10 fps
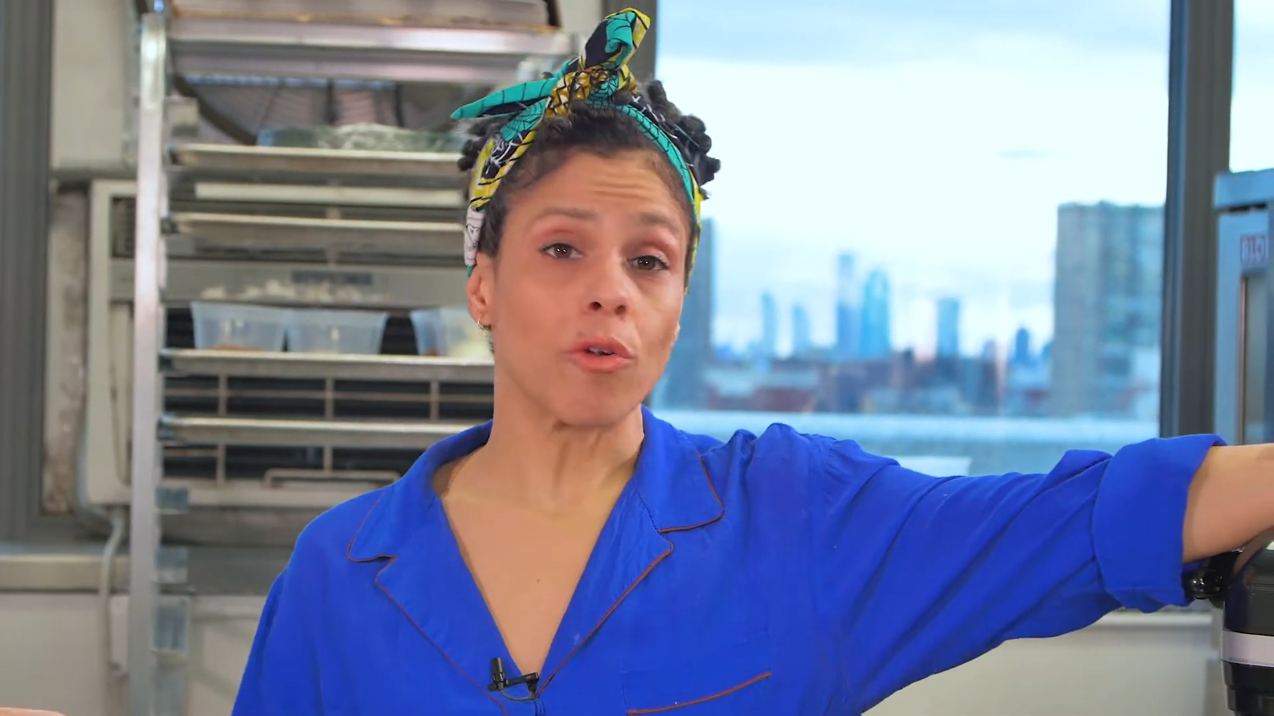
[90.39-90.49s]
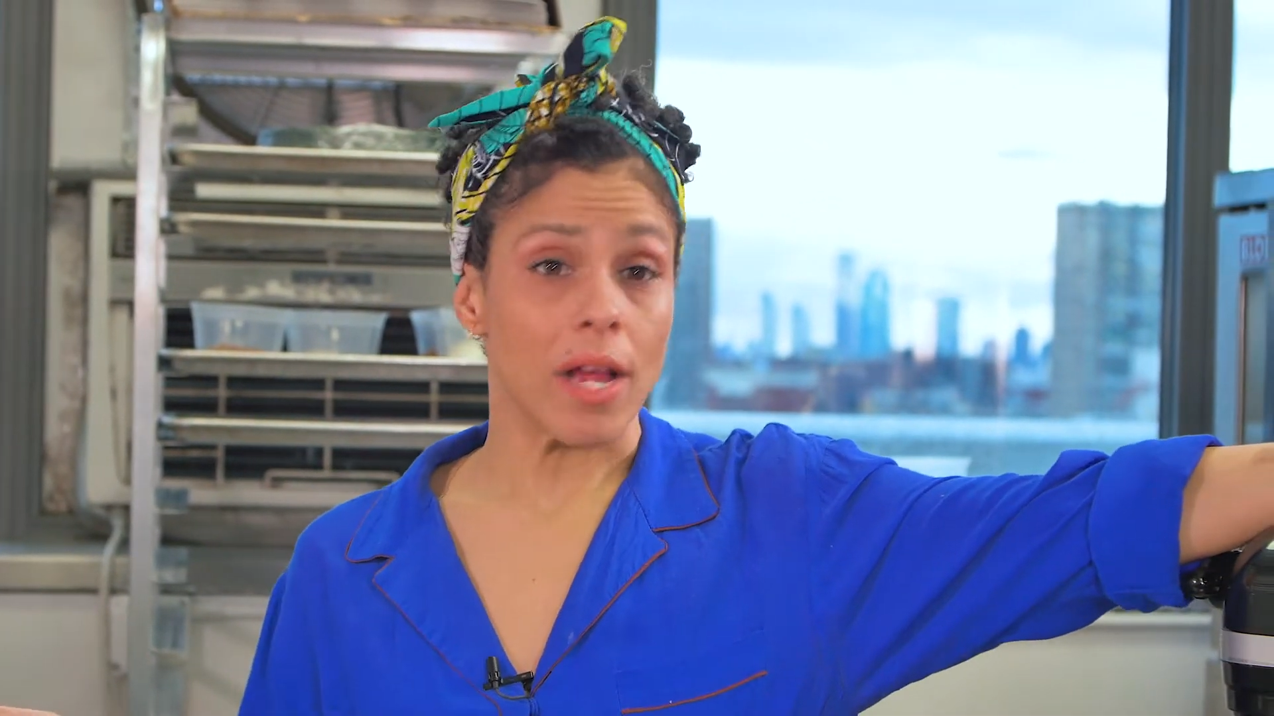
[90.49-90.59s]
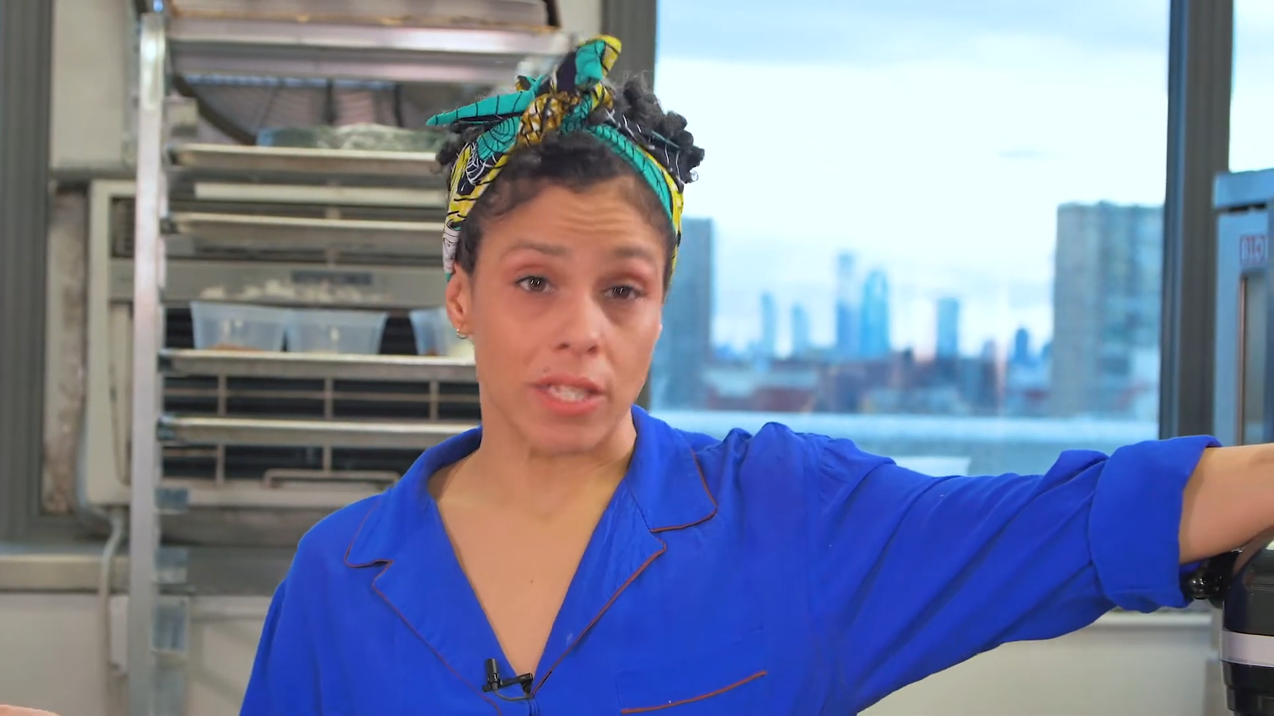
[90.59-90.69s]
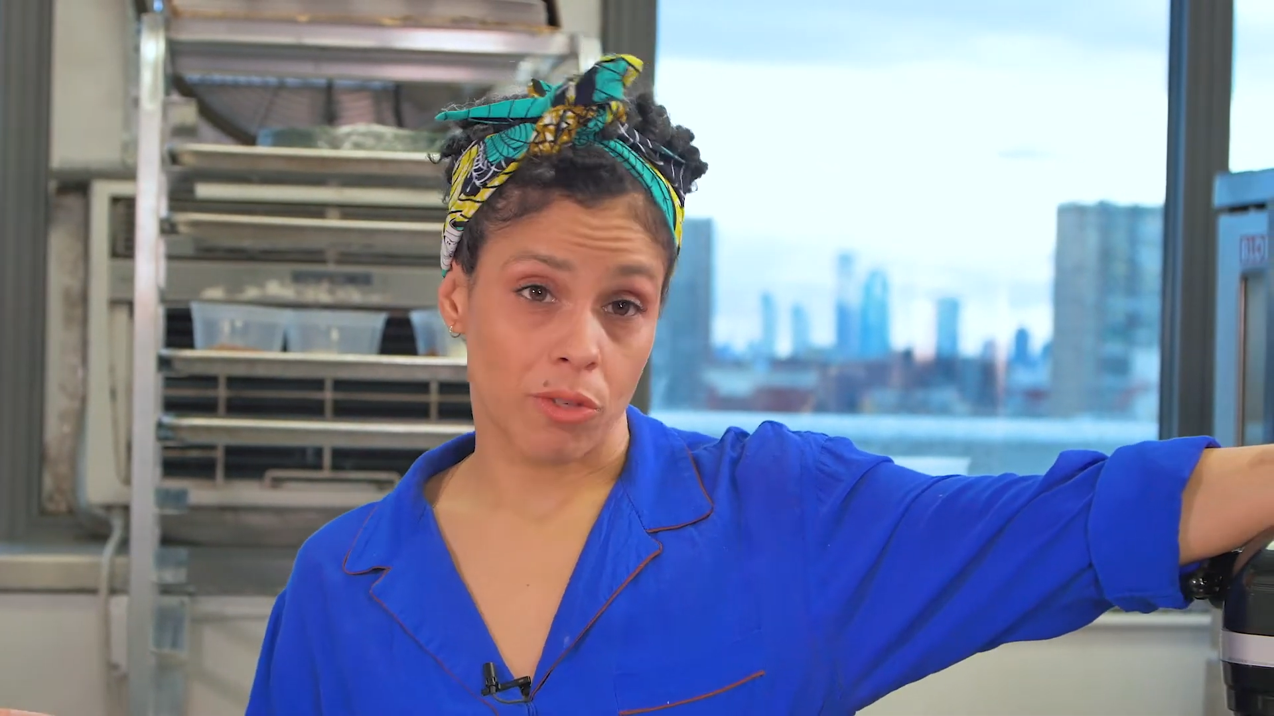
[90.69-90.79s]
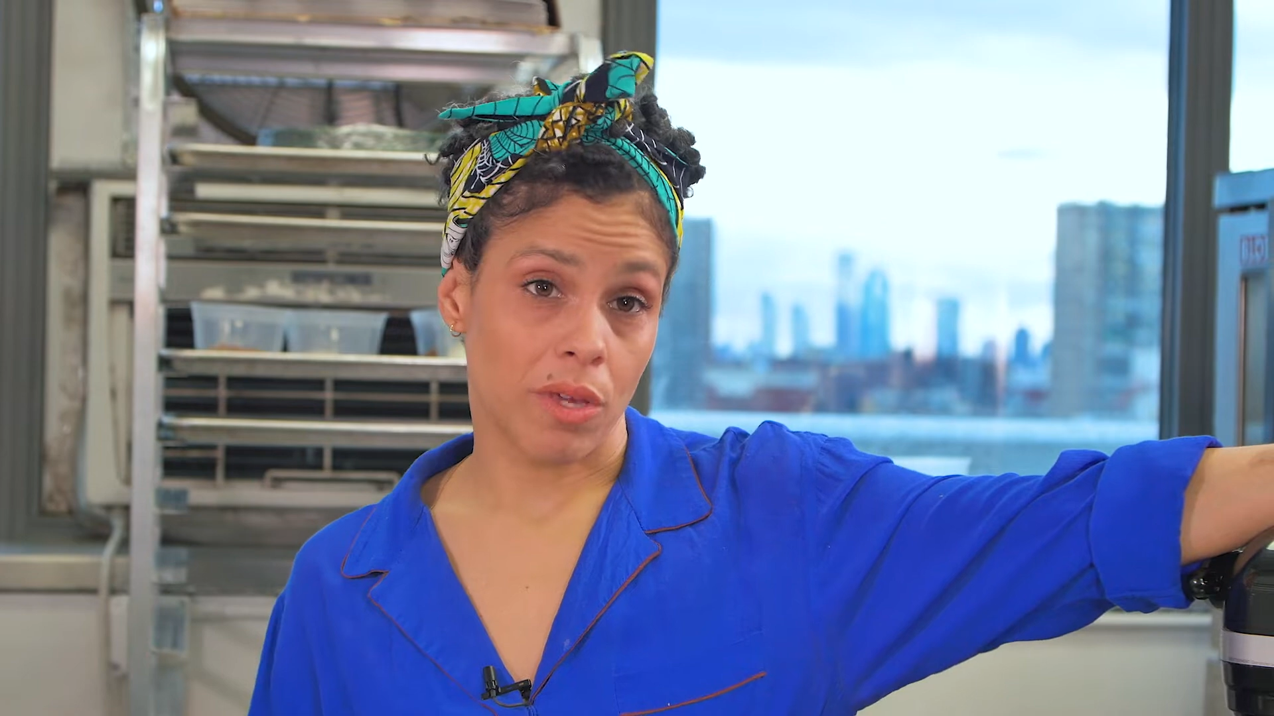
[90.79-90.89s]

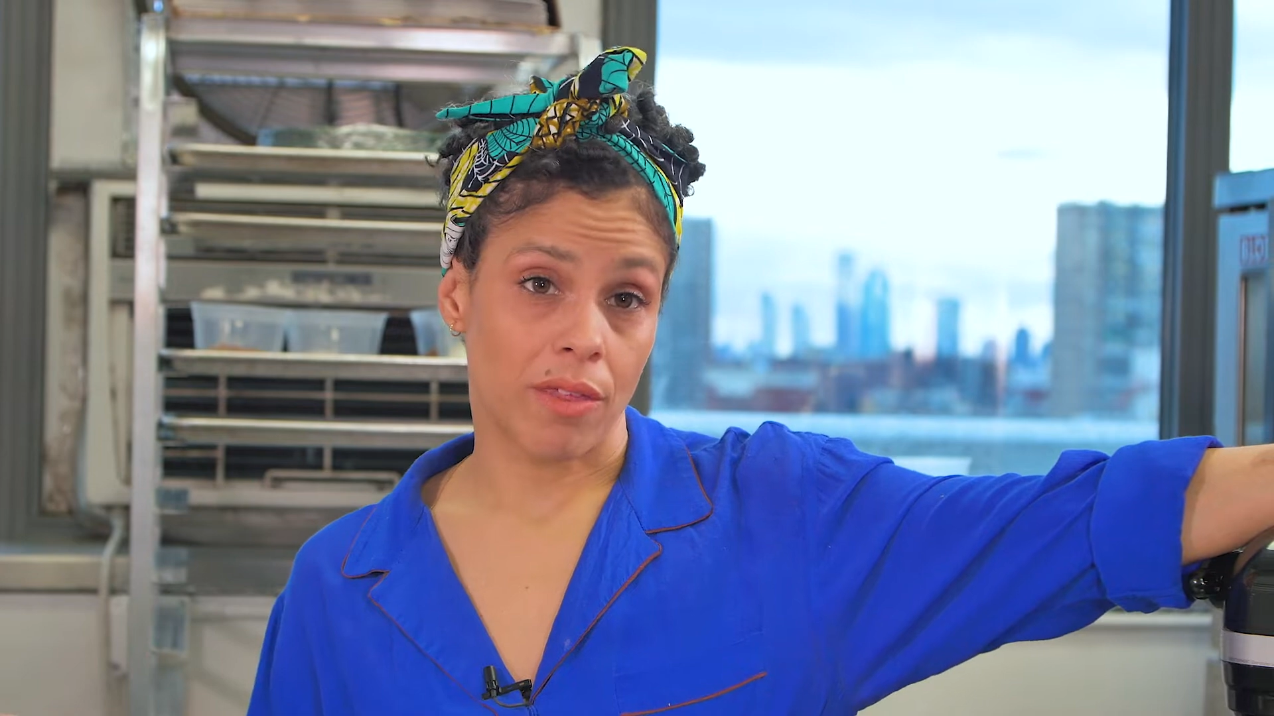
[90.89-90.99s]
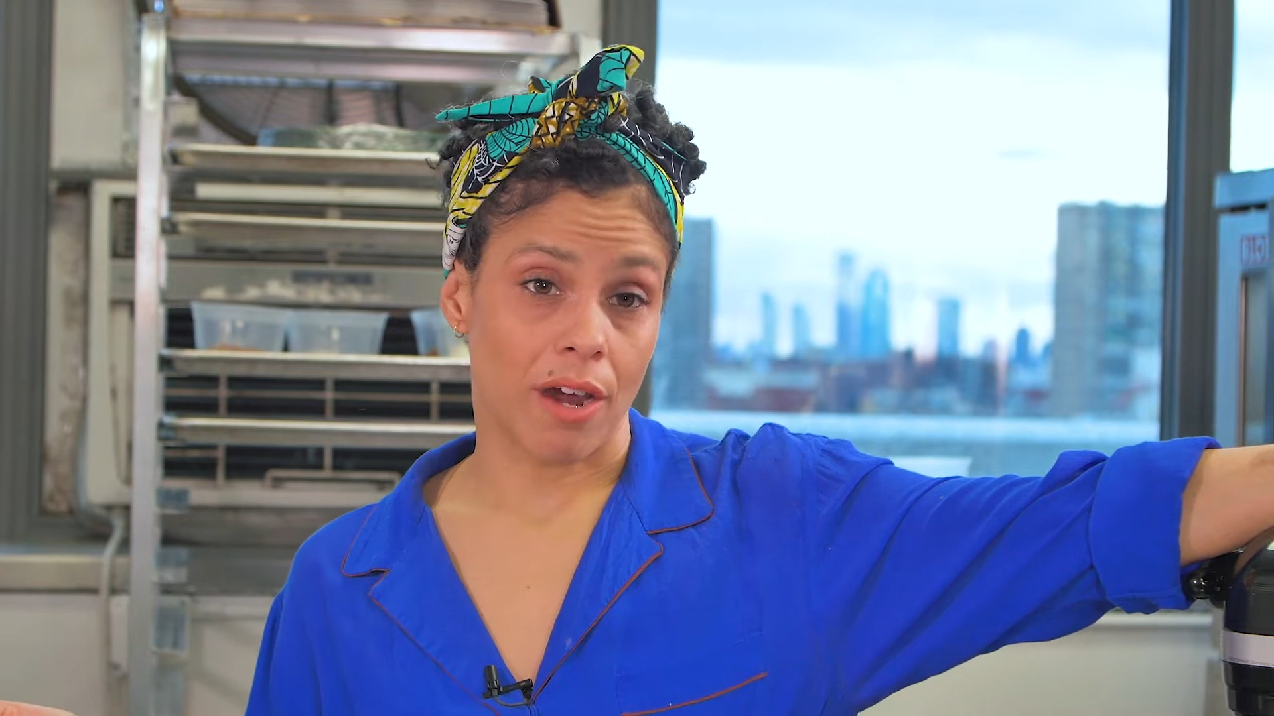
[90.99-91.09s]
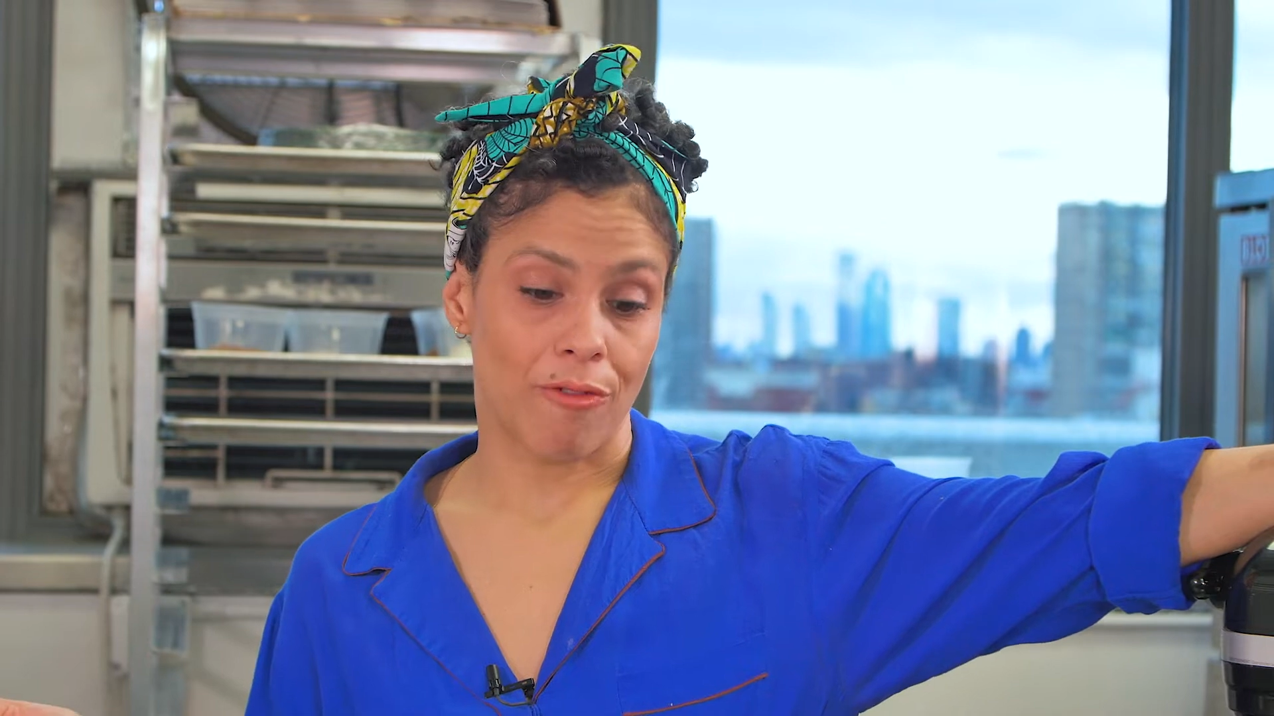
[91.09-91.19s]
recipe that